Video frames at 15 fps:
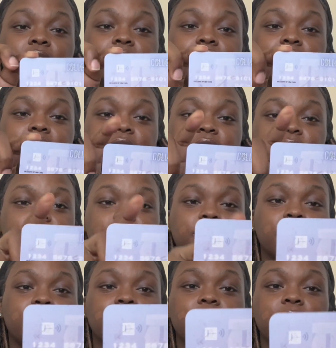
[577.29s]
This is the
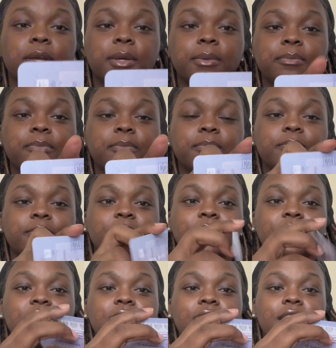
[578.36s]
front
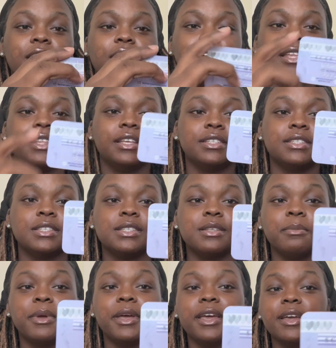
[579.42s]
and this is the
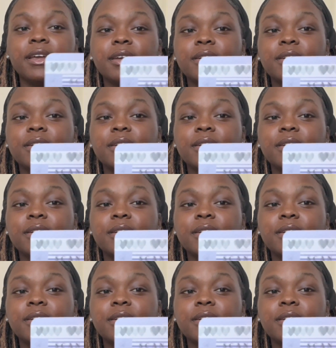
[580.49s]
back.